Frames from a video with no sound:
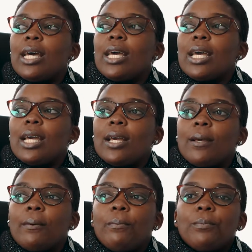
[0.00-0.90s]

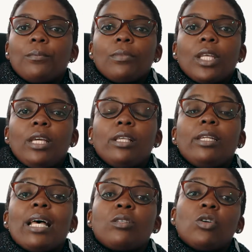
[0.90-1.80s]
it
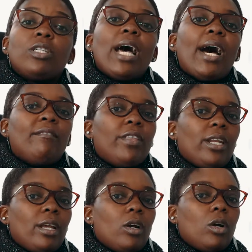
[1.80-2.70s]
does not have
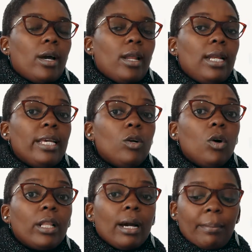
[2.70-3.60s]
the
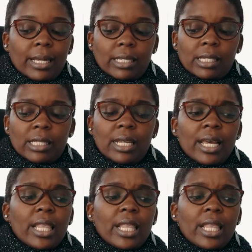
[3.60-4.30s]
legal capacity.